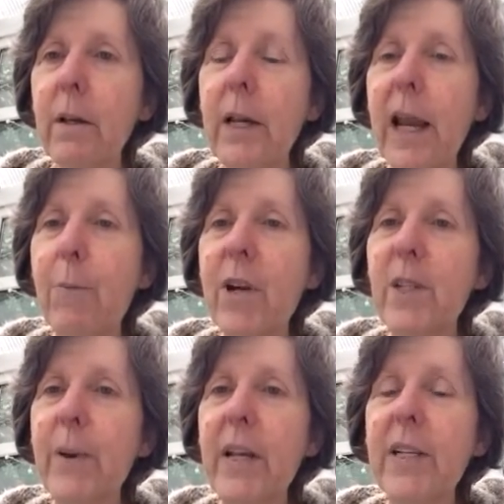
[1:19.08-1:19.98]

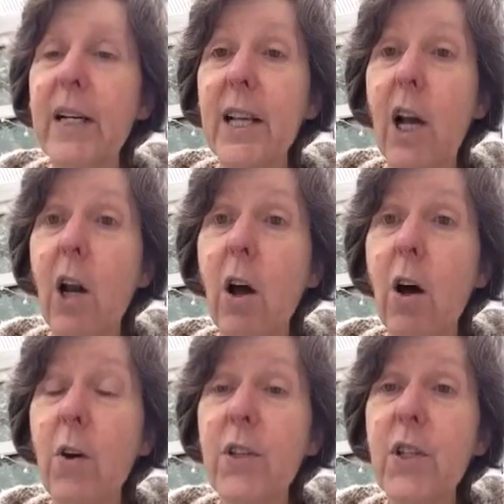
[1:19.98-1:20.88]
collaborate a bit as a
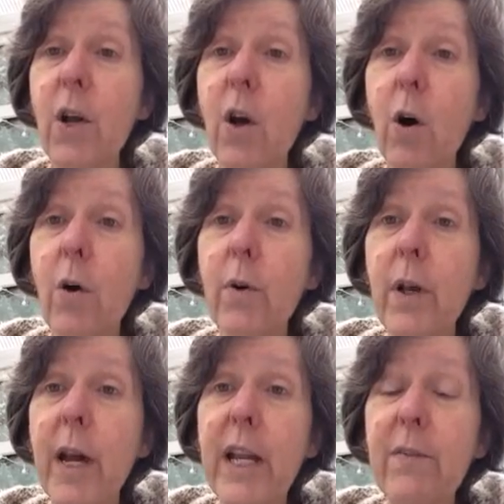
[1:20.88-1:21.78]
class on
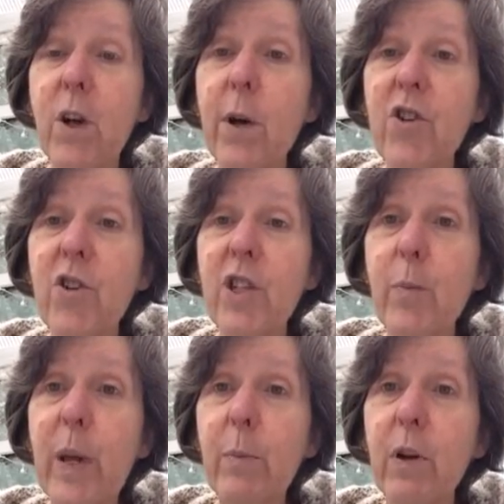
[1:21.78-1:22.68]
any of the questions
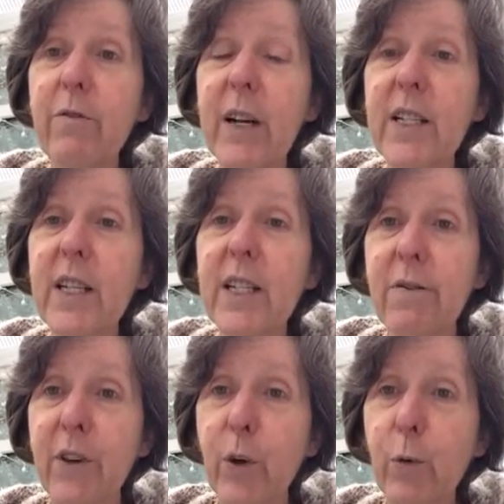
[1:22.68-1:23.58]
that people are finding
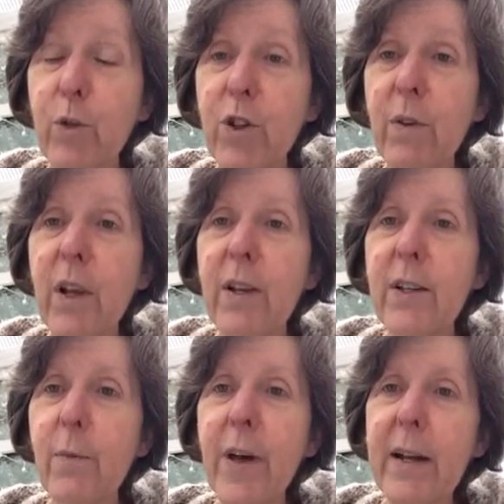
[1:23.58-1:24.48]
difficult.
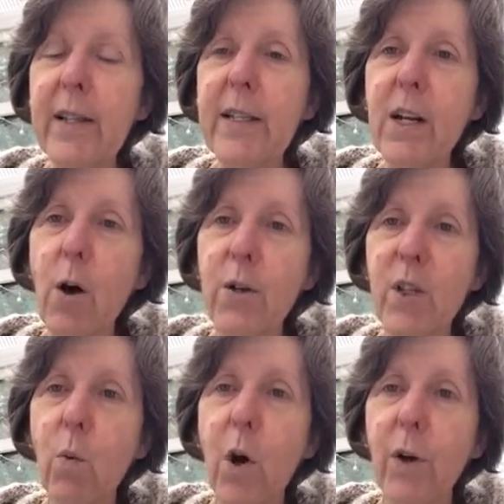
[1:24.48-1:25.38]
So that's
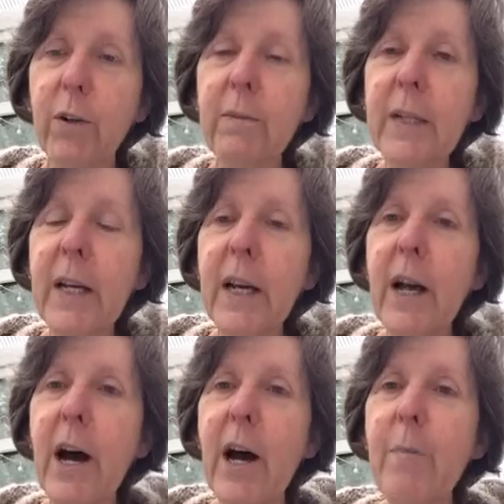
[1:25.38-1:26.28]
task one.
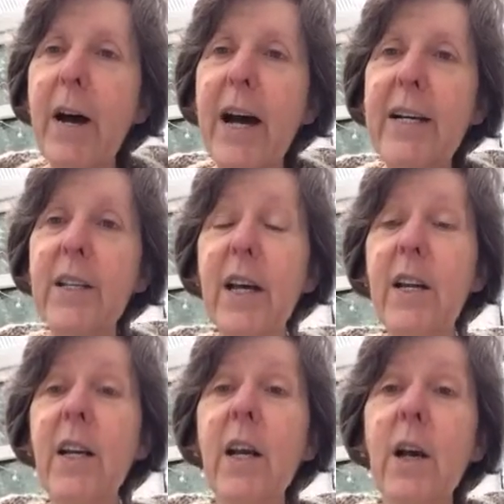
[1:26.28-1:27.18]
And
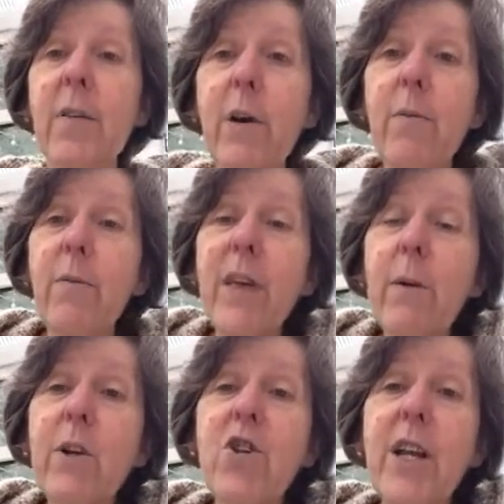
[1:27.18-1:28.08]
then the
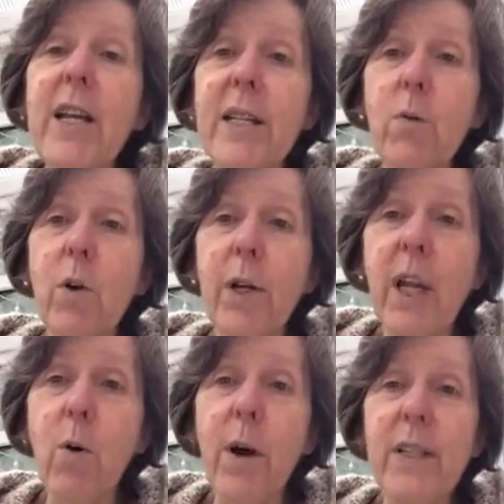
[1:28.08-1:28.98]
thing which isn't
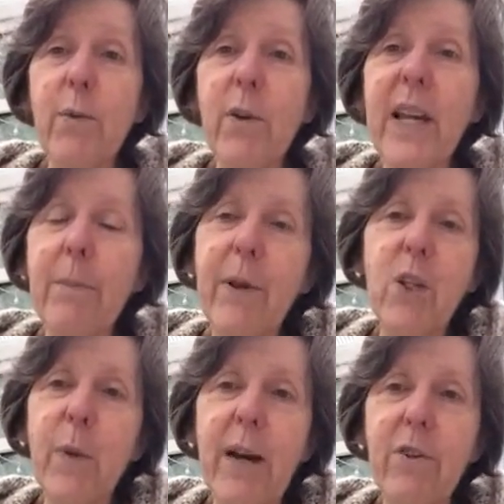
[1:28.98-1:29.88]
working quite so well yet,
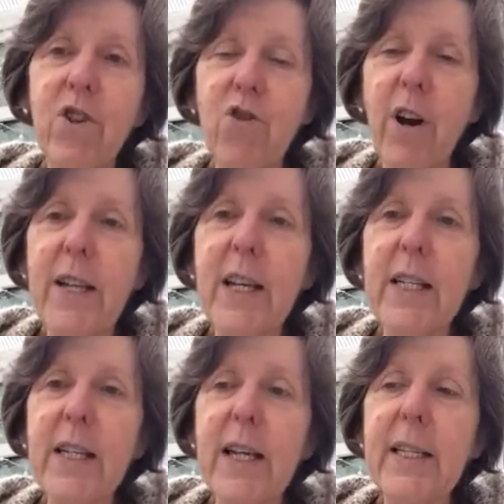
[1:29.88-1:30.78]
because we haven't tried
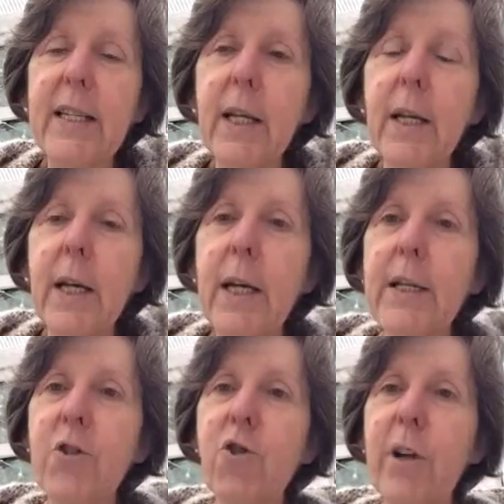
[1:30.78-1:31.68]
it, is
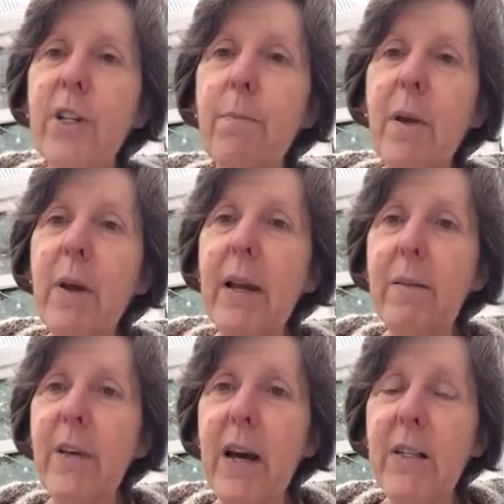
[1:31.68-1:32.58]
trying to
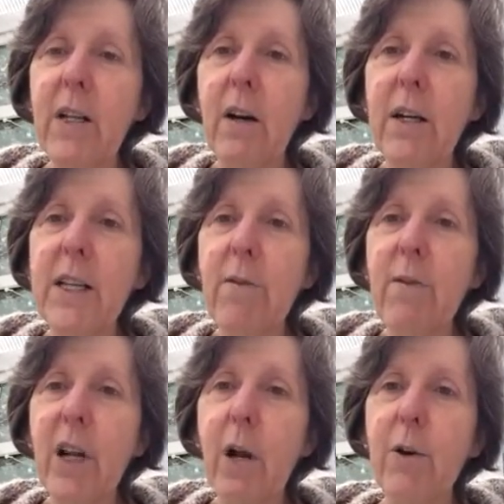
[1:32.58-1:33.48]
mimic that idea in
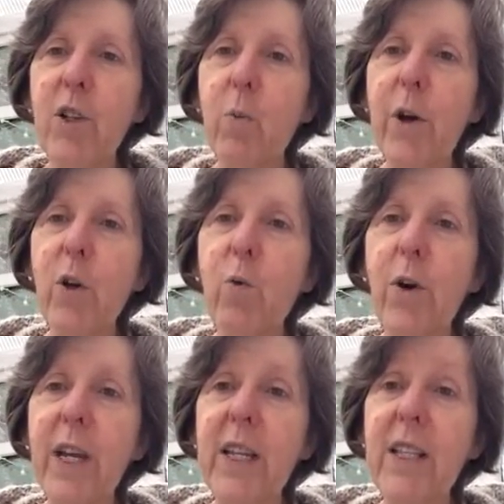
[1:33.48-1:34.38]
the classroom where you're
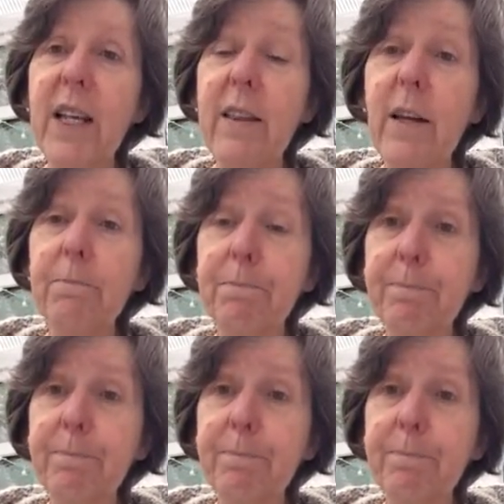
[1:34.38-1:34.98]
working together